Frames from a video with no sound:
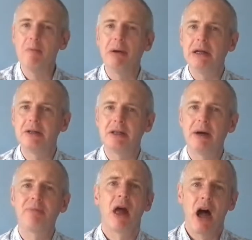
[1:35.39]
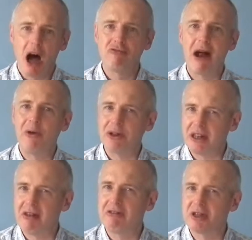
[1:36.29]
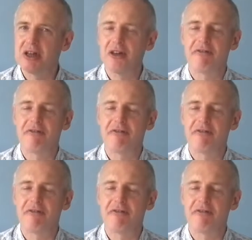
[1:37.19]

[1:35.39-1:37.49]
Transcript: but around it there is still